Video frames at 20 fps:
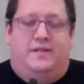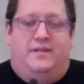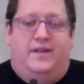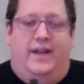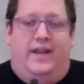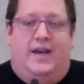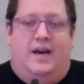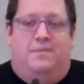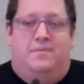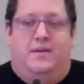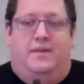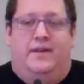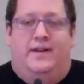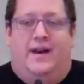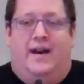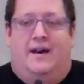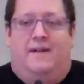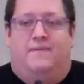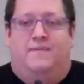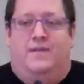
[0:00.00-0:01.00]
leading up to the
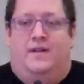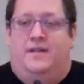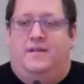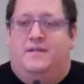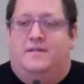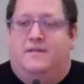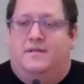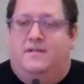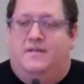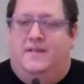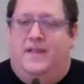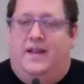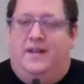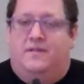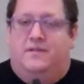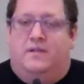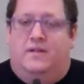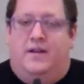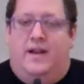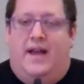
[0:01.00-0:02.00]
conference,
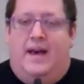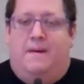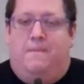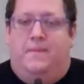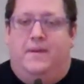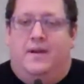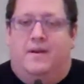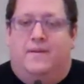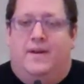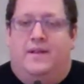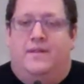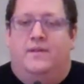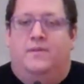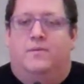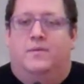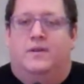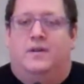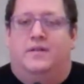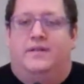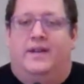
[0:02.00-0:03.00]
things started happening around the
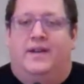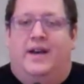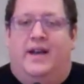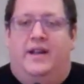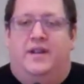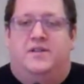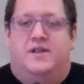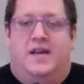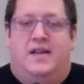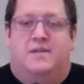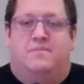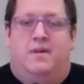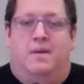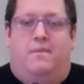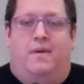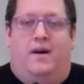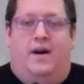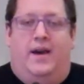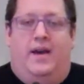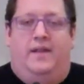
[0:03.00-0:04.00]
world that kind of changed my
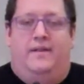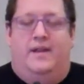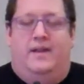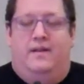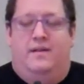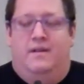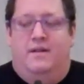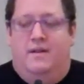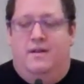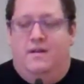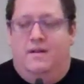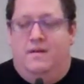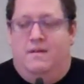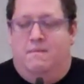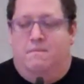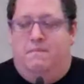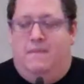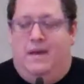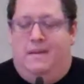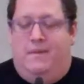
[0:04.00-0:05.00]
mind. And
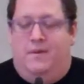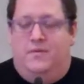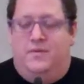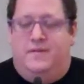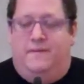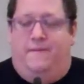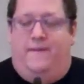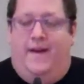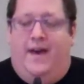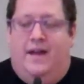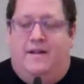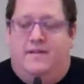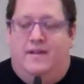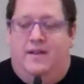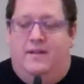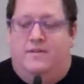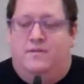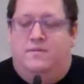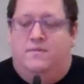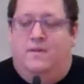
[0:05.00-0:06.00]
maybe it was the fact
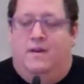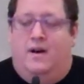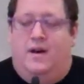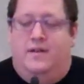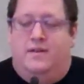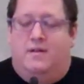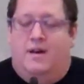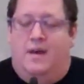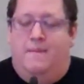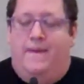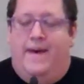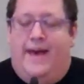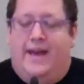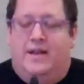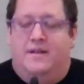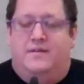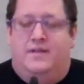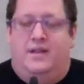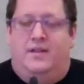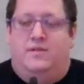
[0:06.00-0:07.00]
that on Time
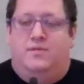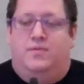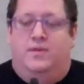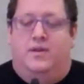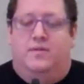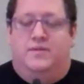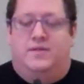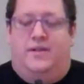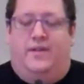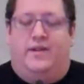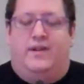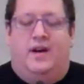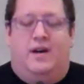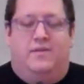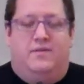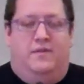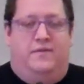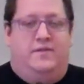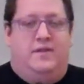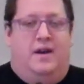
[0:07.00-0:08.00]
Magazine, Twitter was on the
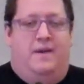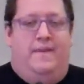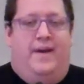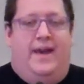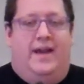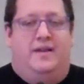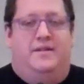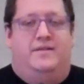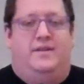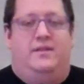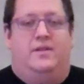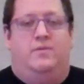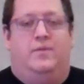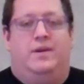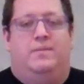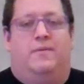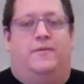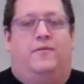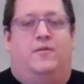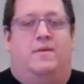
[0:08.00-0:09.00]
cover of Time Magazine the
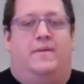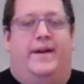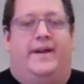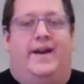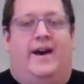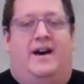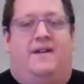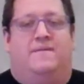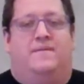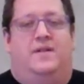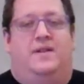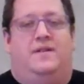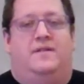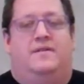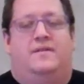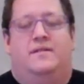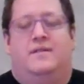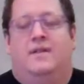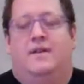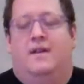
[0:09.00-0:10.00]
week before my
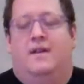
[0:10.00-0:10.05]
conference.